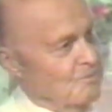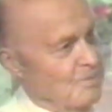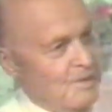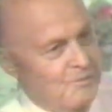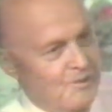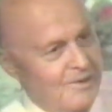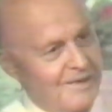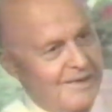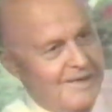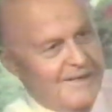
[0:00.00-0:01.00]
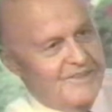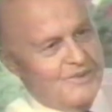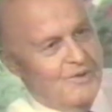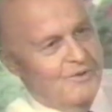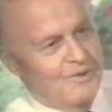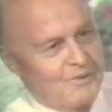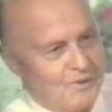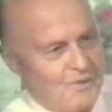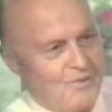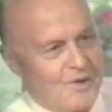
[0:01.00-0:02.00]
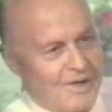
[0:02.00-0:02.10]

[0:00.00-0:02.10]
doing good work from below.